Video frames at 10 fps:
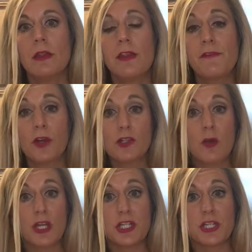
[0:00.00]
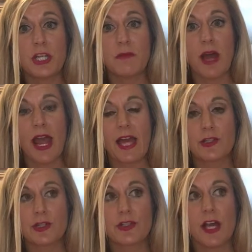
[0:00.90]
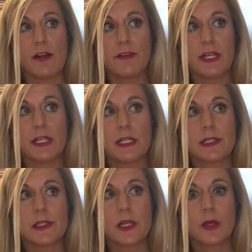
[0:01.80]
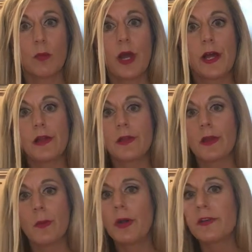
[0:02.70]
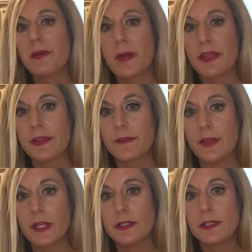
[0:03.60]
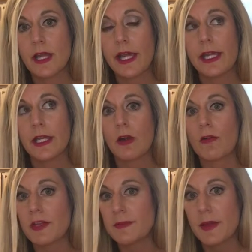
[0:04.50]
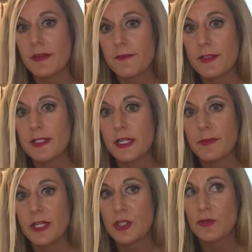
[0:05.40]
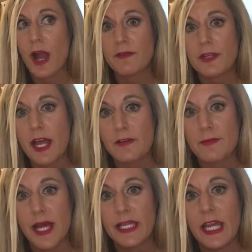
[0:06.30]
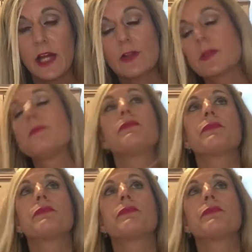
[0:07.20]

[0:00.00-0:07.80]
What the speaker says: the first question that you might ask yourself is, well, what are the monthly fees? And are these monthly fees gonna be drafted out of my account?